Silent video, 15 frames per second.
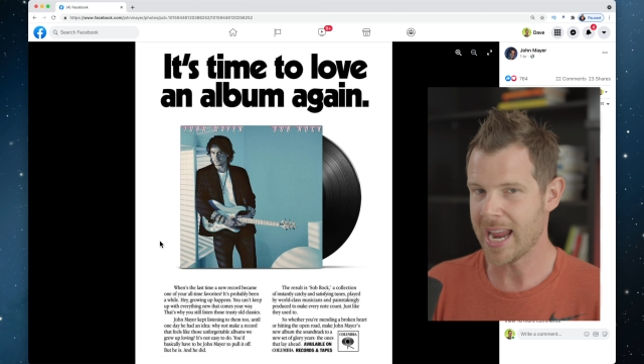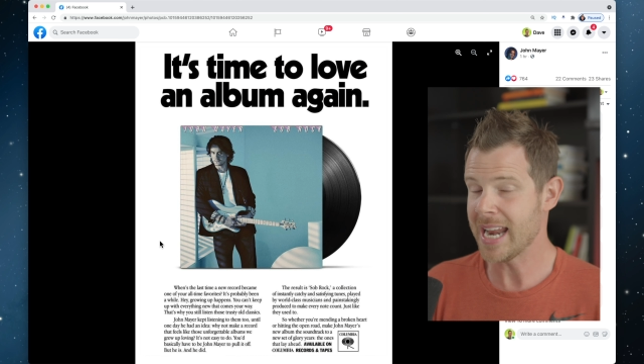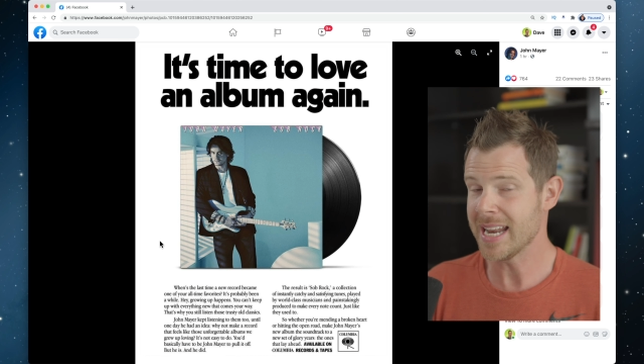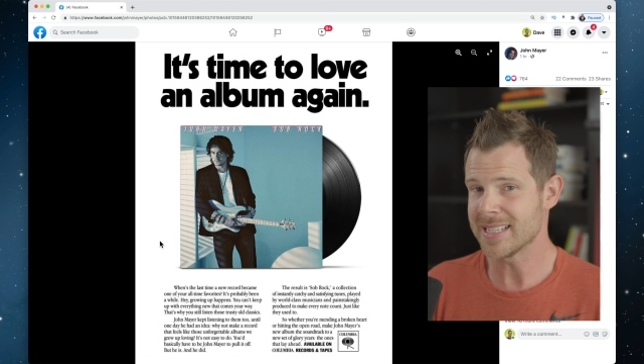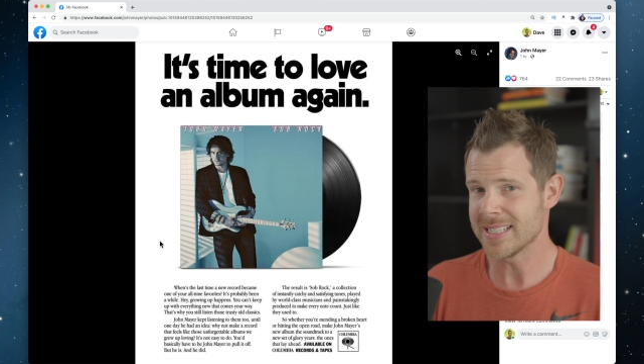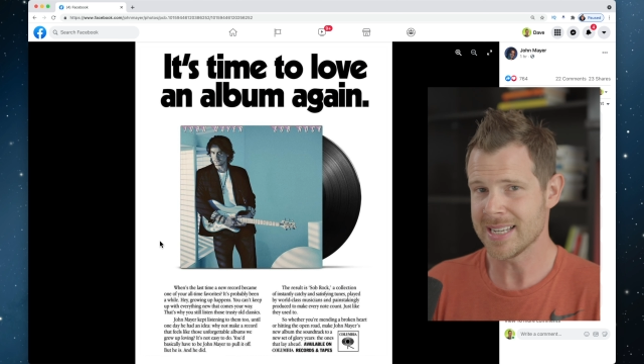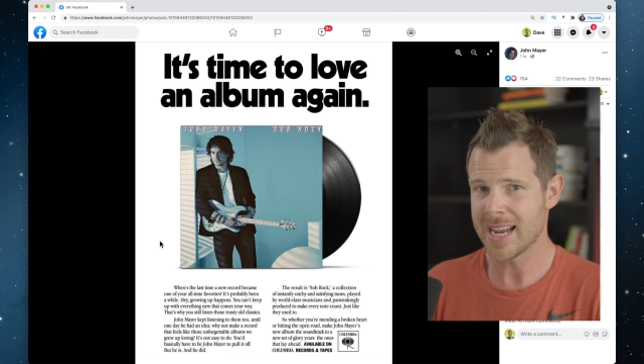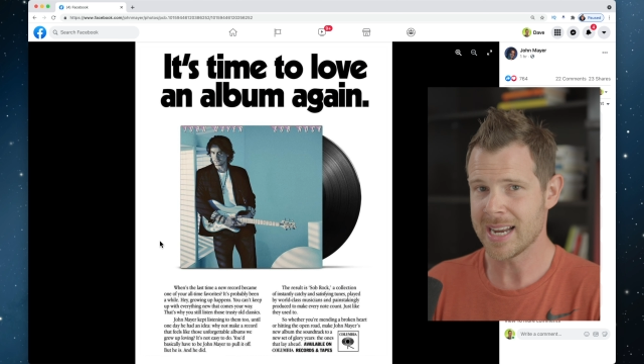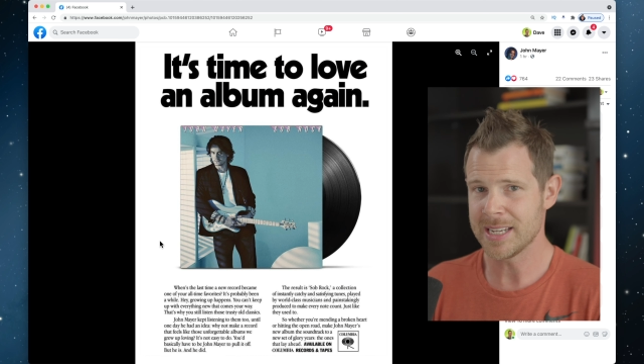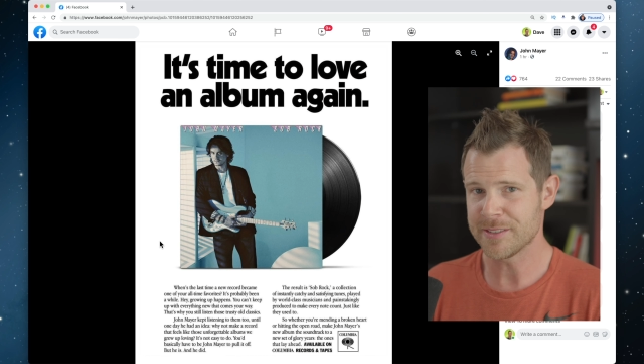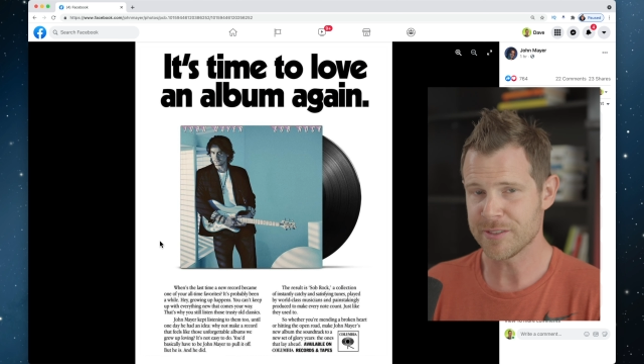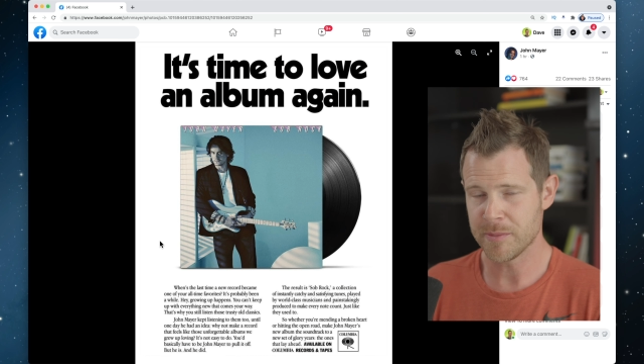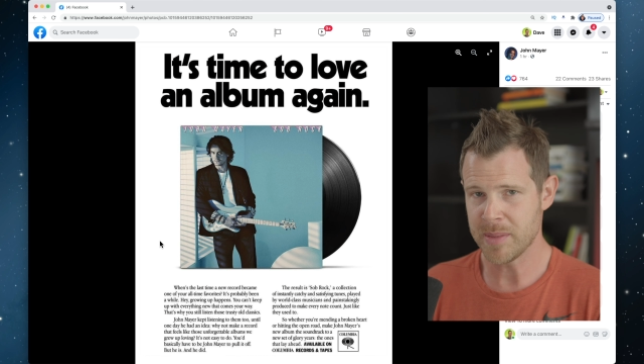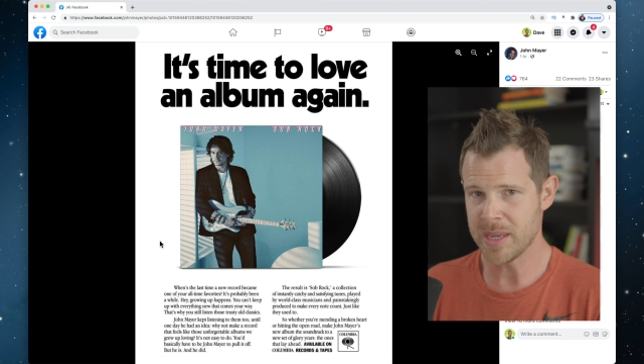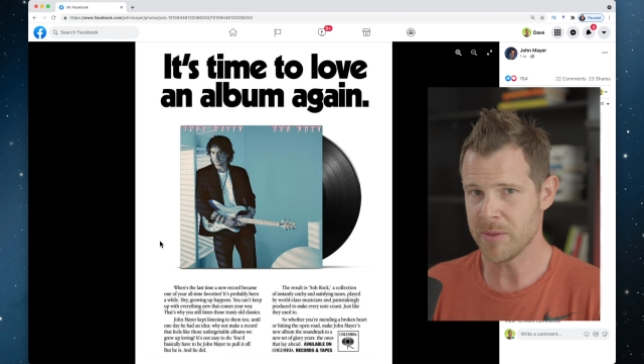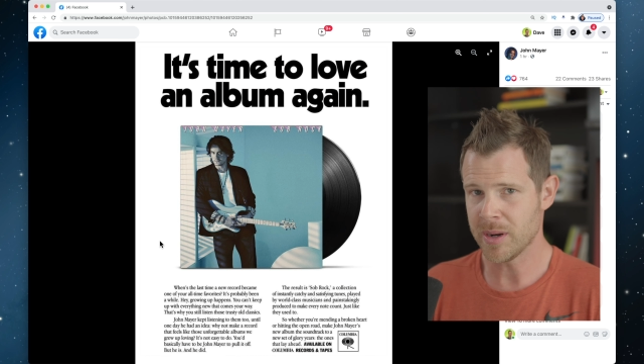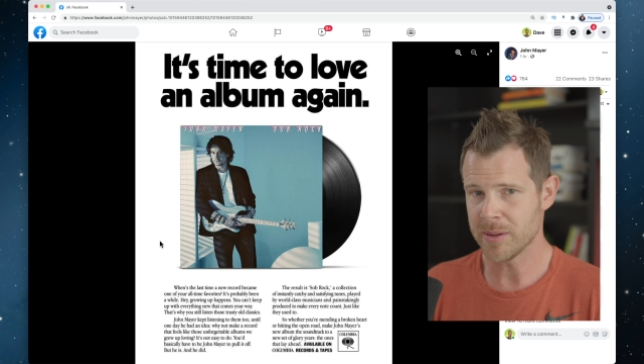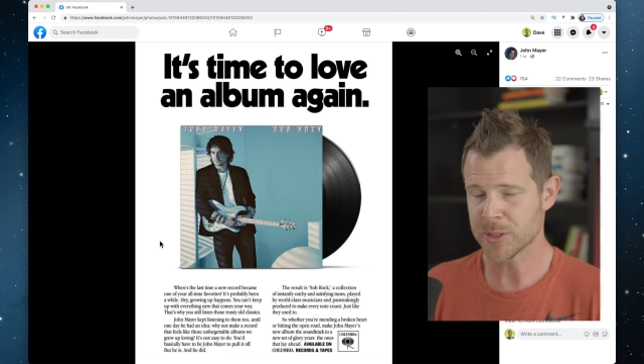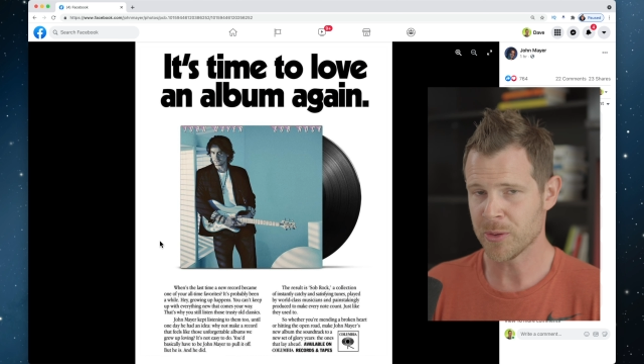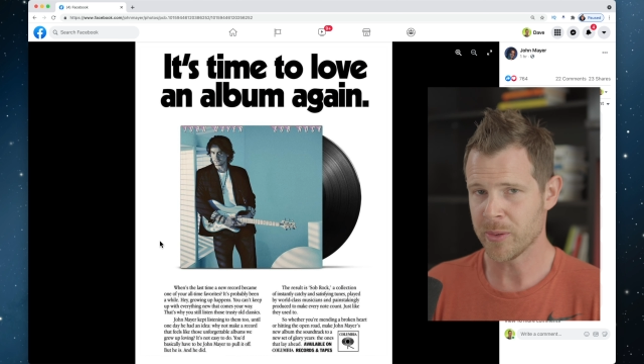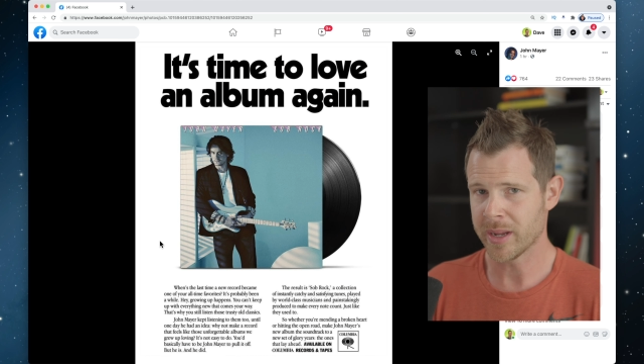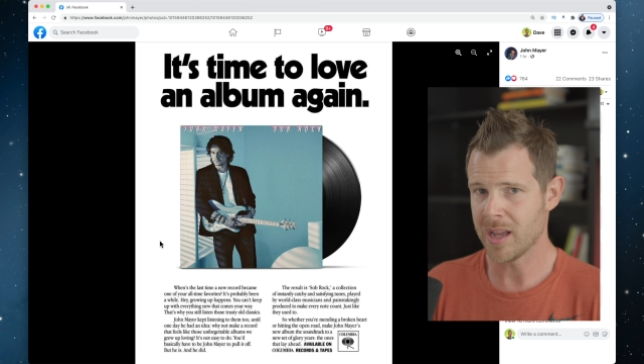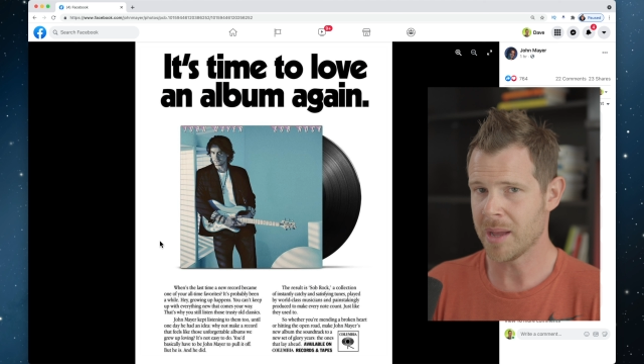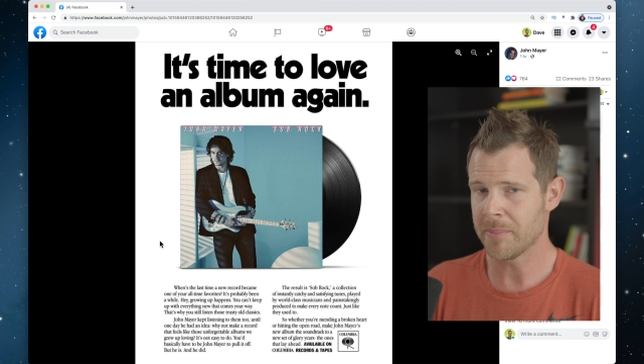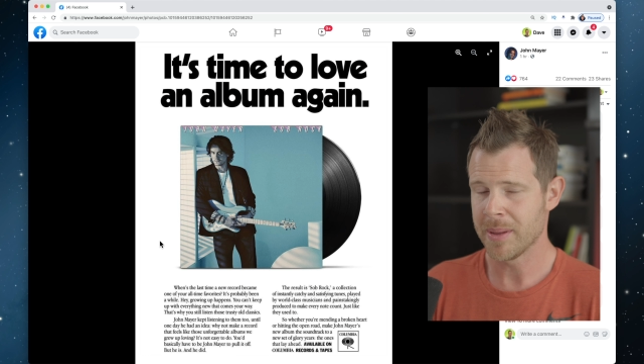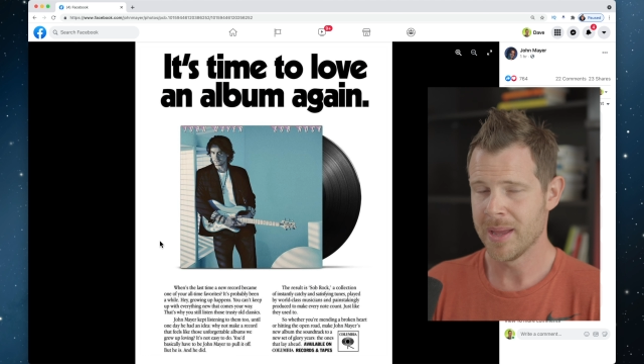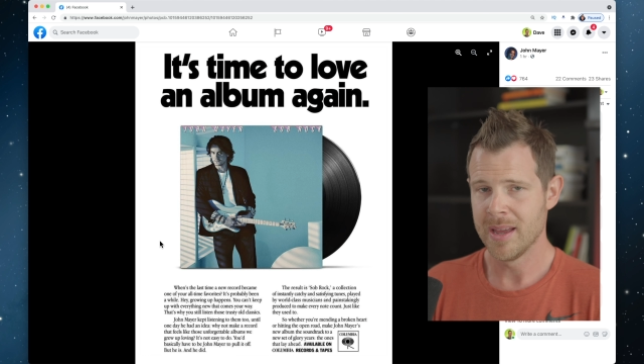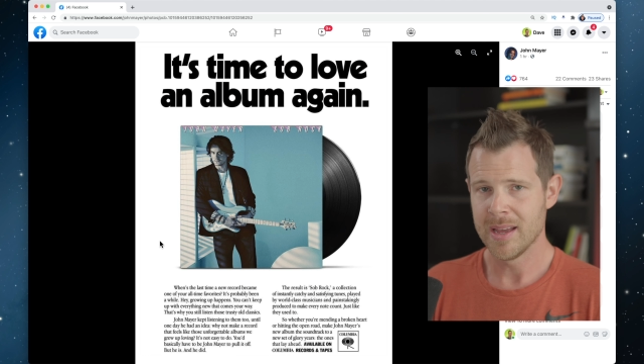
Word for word: 80s and 90s for me when I was growing up,